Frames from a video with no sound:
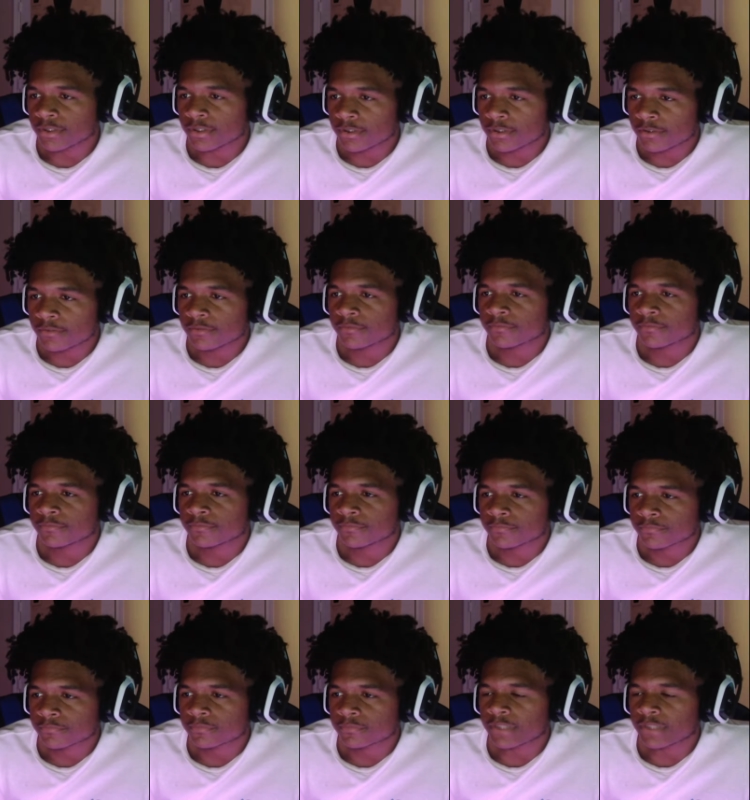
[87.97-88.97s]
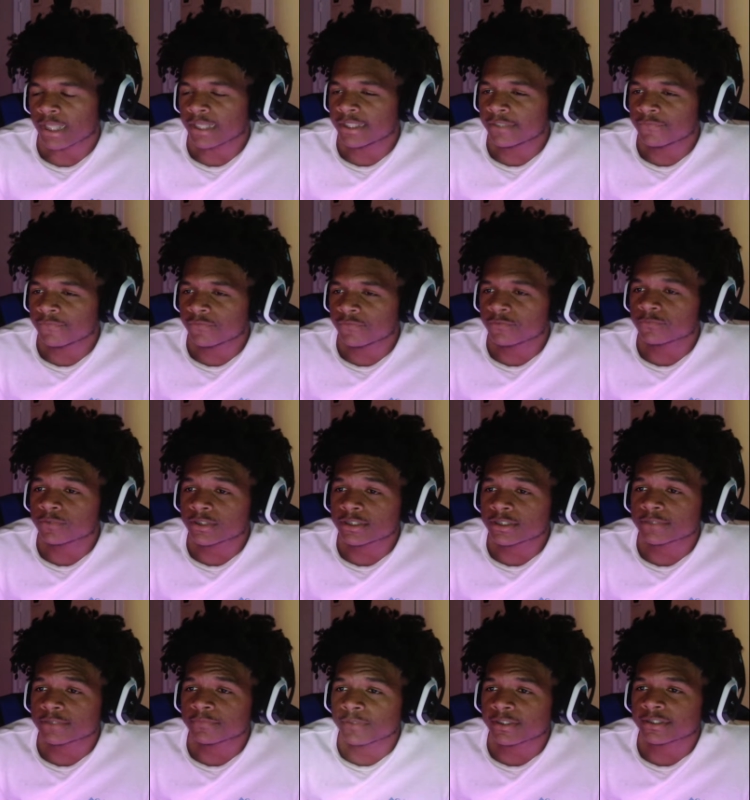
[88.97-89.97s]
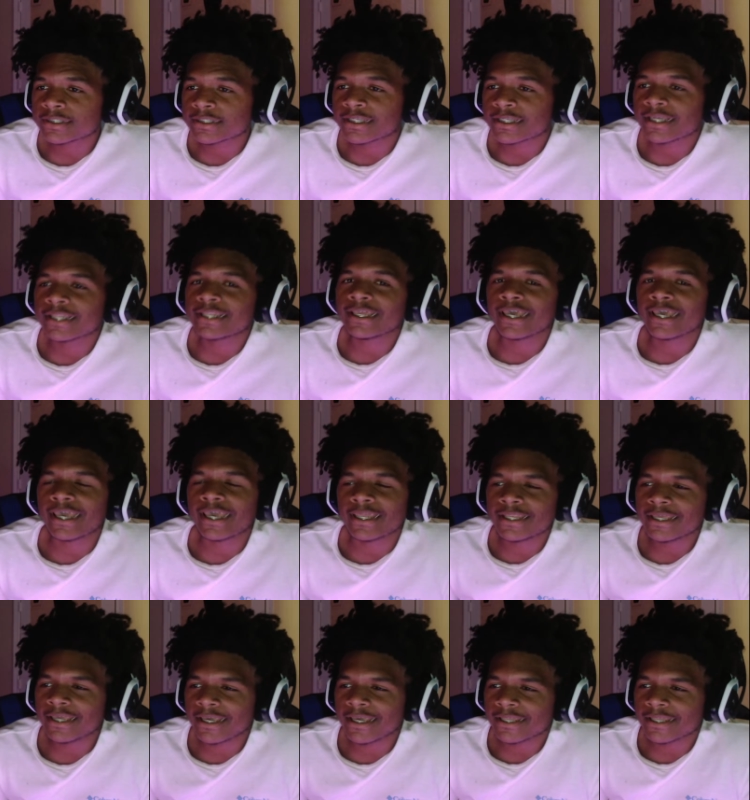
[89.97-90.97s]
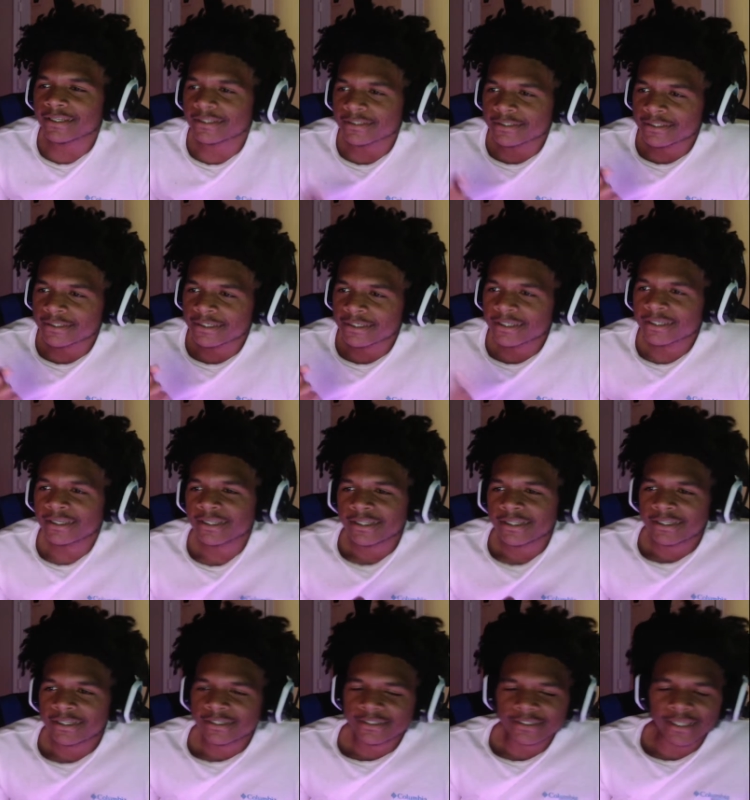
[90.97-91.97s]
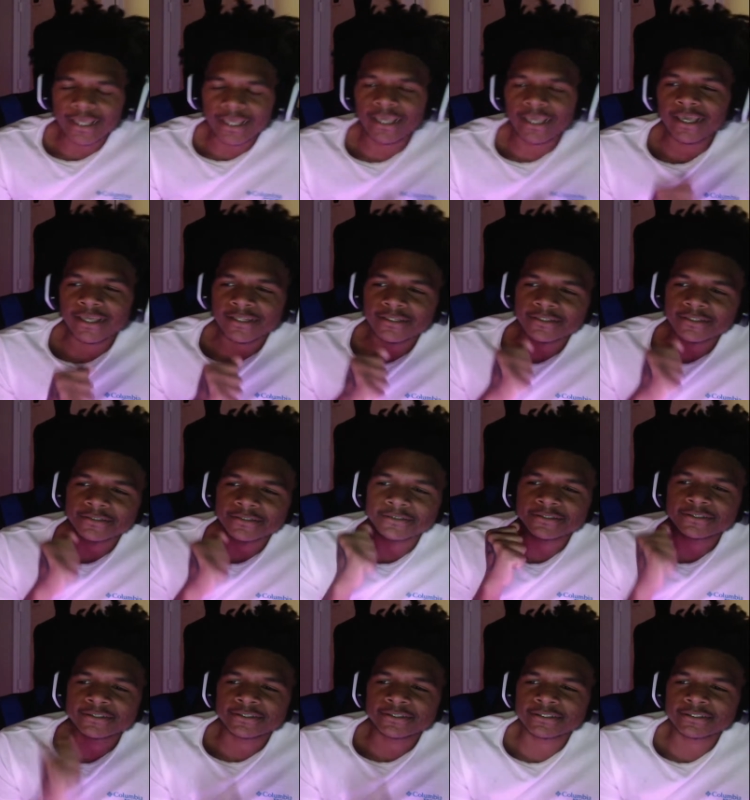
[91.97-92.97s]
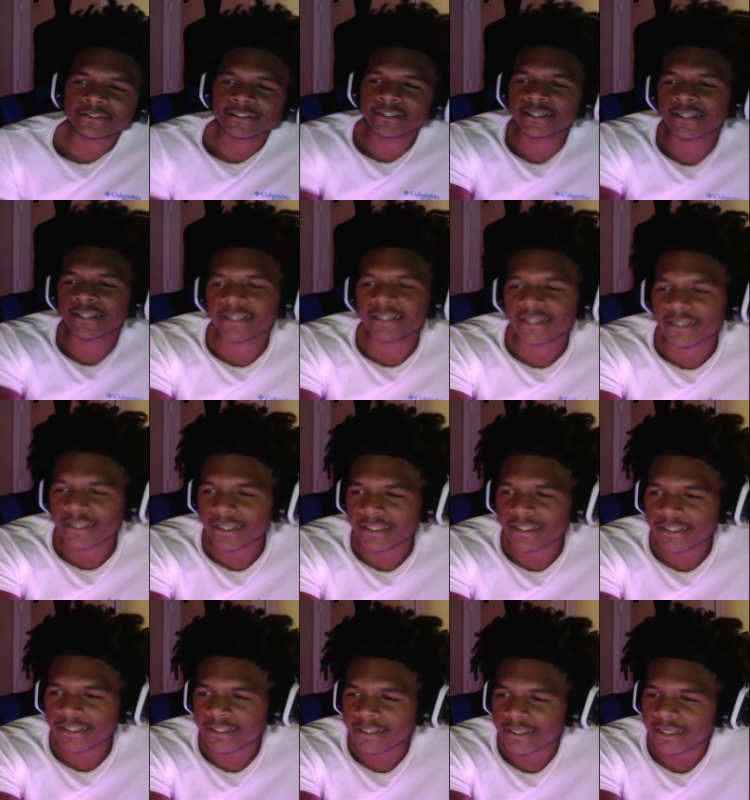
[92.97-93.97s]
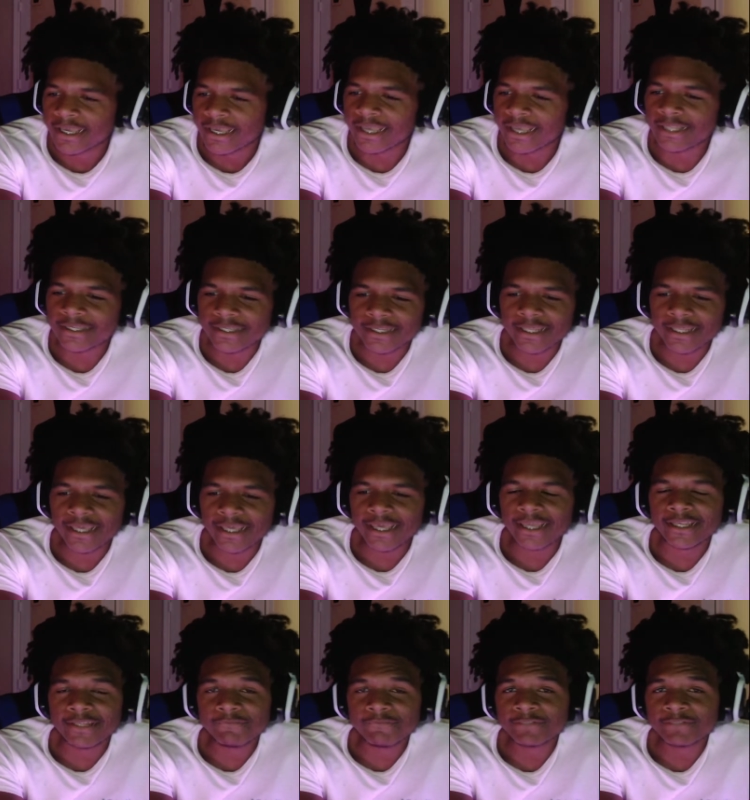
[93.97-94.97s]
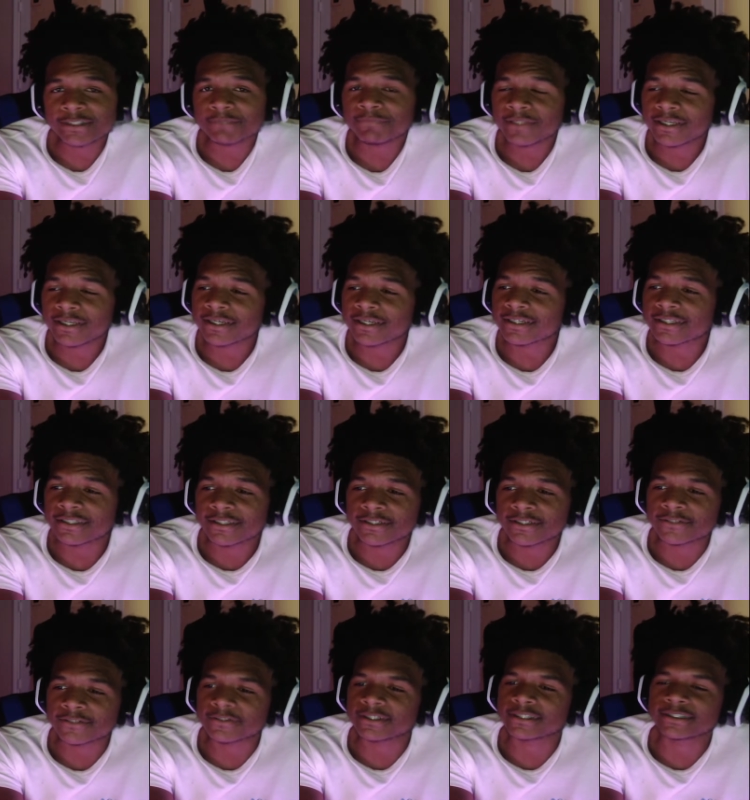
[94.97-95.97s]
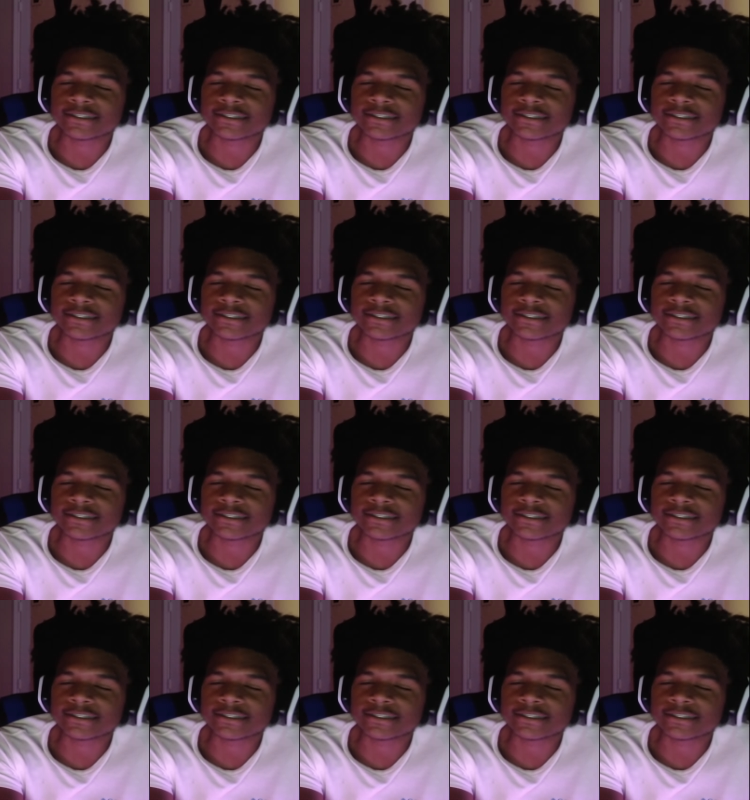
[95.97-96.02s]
the Celtics shortcoming was definitely their sneaky offense, like, why are you not passing or shooting this? And then they had defensive player of the year on their team.